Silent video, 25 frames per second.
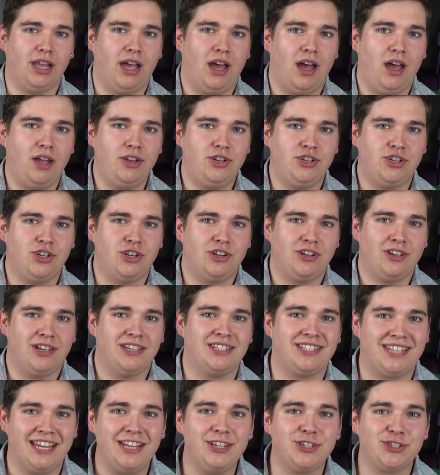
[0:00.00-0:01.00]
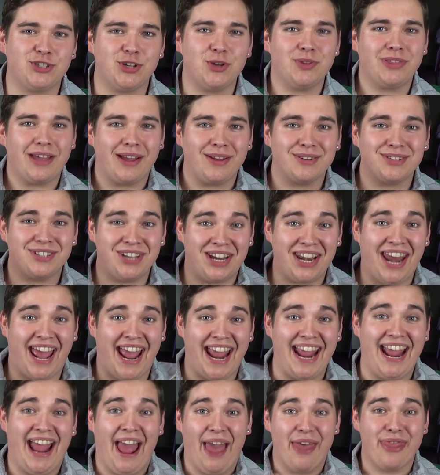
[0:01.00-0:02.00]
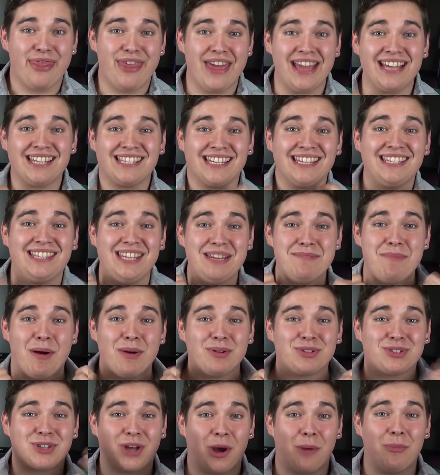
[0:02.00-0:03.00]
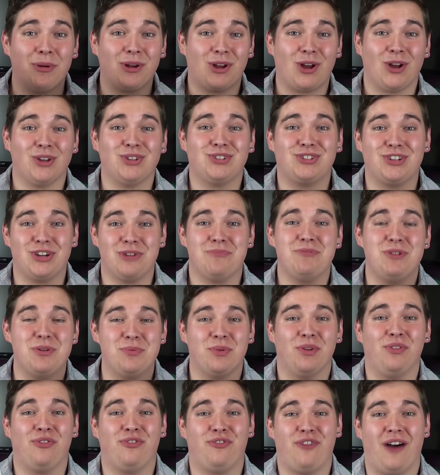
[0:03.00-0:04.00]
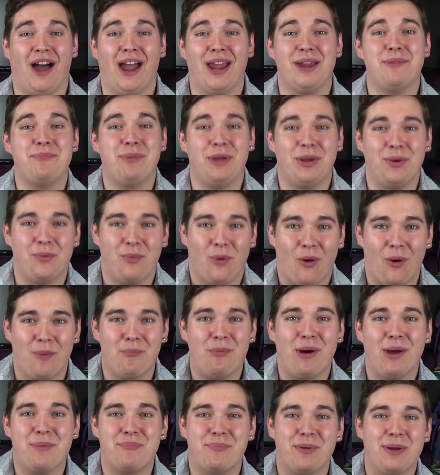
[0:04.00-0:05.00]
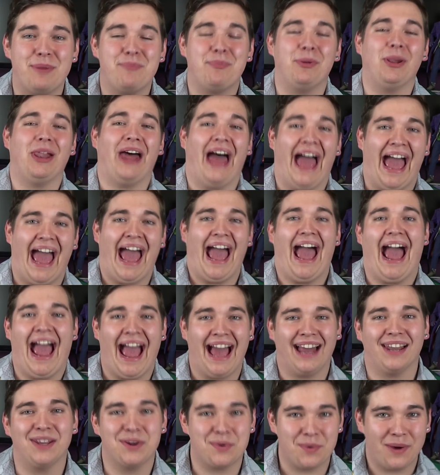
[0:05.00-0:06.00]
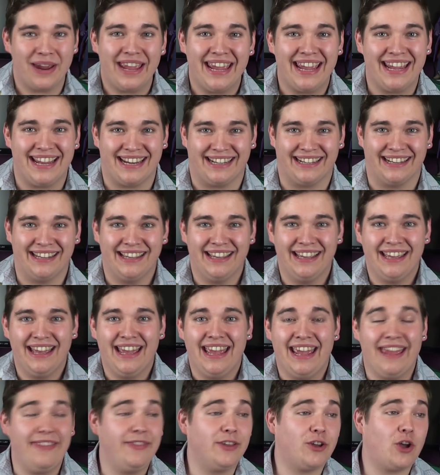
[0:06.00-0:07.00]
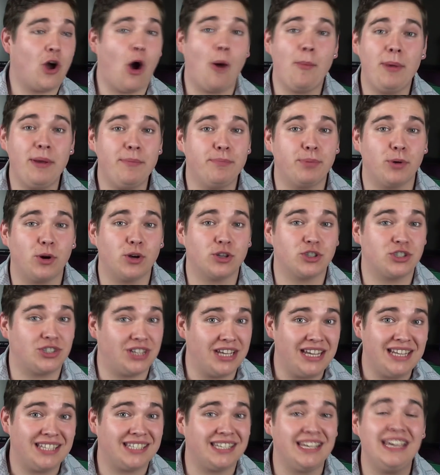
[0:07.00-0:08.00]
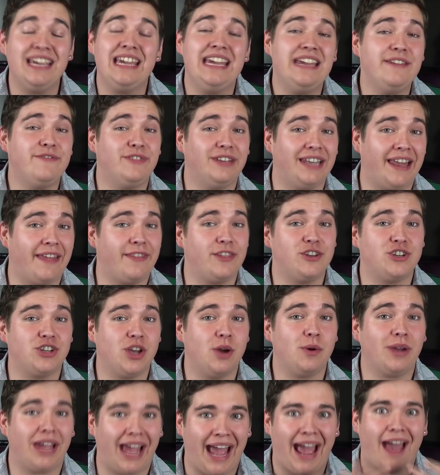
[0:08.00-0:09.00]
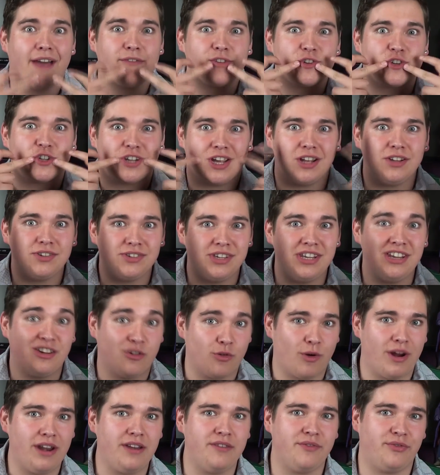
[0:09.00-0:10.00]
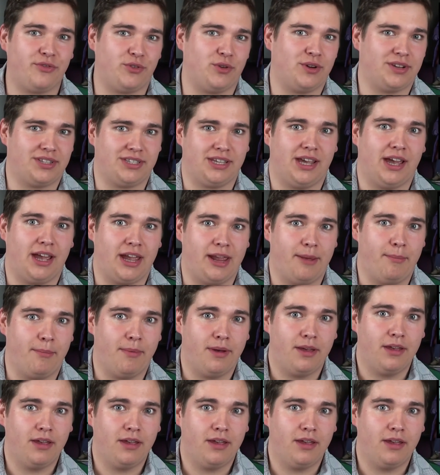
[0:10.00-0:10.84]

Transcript: large, since 2008, this is the most common costume you will find being worn by people at Halloween. In the comic books, DC even let the Joker have a Chelsea grin for a time.